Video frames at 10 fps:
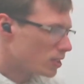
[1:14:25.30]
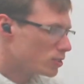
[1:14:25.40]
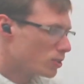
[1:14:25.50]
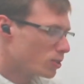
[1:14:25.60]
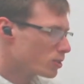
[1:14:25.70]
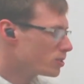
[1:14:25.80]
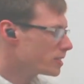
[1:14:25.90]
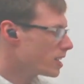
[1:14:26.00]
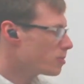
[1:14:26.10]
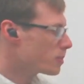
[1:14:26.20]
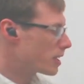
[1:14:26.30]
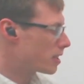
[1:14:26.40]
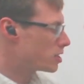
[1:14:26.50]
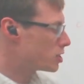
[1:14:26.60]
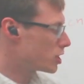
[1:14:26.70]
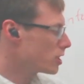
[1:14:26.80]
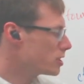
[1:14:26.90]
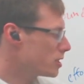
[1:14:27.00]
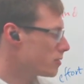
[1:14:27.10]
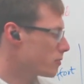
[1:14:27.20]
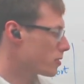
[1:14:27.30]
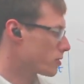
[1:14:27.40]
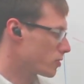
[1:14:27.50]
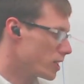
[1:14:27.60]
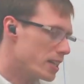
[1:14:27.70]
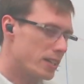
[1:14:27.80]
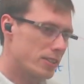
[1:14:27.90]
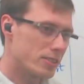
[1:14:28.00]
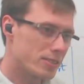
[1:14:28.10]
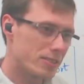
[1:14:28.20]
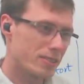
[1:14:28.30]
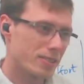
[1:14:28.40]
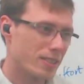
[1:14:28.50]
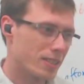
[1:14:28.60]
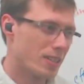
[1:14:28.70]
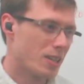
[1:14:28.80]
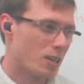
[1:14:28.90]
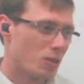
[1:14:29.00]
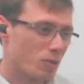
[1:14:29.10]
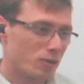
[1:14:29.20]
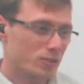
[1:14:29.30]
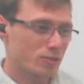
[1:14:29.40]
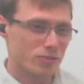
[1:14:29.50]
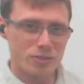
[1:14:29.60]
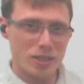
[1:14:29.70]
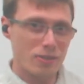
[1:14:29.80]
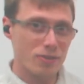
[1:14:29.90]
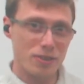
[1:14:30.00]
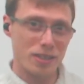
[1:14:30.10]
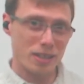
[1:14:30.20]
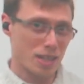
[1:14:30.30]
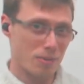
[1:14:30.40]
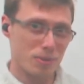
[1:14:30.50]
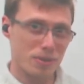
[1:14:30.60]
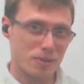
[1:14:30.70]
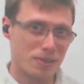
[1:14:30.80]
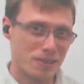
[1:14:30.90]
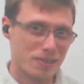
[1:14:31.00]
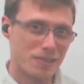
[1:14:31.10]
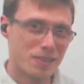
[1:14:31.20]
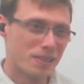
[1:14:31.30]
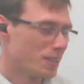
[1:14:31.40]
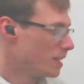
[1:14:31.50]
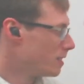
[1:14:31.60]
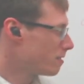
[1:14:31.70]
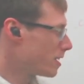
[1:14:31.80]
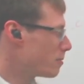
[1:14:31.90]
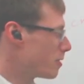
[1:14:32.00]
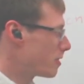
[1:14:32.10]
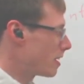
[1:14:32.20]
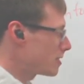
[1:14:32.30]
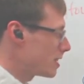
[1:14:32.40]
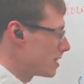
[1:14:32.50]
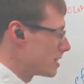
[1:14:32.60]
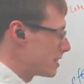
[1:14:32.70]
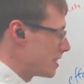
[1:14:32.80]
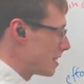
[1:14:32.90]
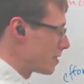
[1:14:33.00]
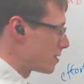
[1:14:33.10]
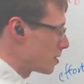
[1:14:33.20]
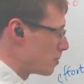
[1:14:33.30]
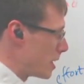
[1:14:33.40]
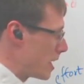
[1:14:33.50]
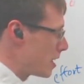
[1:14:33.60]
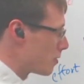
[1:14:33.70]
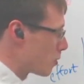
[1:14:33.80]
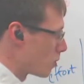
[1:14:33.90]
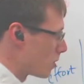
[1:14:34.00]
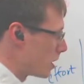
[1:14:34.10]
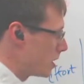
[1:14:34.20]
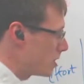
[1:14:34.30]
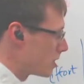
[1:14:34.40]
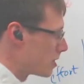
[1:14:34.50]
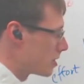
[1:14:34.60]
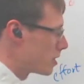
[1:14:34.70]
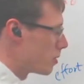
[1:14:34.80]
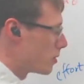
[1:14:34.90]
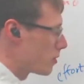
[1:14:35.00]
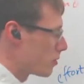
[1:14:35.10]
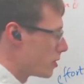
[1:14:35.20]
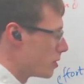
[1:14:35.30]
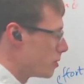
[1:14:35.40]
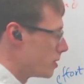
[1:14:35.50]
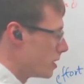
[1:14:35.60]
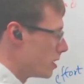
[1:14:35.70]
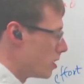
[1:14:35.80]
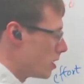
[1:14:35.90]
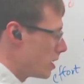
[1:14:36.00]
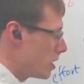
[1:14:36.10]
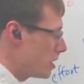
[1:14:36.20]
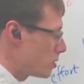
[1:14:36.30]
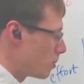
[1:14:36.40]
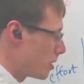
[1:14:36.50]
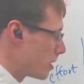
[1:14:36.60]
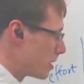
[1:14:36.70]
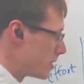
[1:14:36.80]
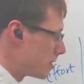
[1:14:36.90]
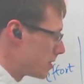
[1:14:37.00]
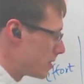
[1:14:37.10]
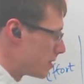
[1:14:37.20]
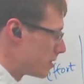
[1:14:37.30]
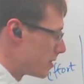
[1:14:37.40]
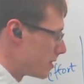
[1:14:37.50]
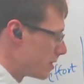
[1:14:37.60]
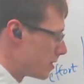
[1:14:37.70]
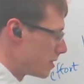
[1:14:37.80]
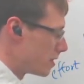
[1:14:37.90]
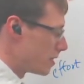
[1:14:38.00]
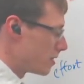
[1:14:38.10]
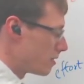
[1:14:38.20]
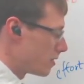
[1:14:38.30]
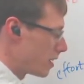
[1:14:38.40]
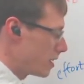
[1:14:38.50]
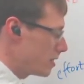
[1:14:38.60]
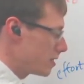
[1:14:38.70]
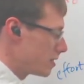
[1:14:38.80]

So it turns out by adjusting for grades, we've screwed everything up, right? We're now suddenly seeing that there's some negative correlation going through each one of these, right?